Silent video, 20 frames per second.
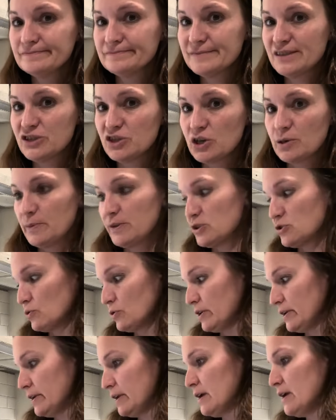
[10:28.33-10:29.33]
These are going to be so
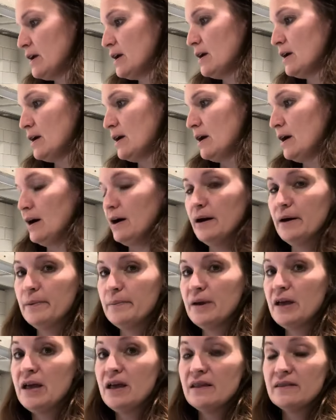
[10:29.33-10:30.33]
good.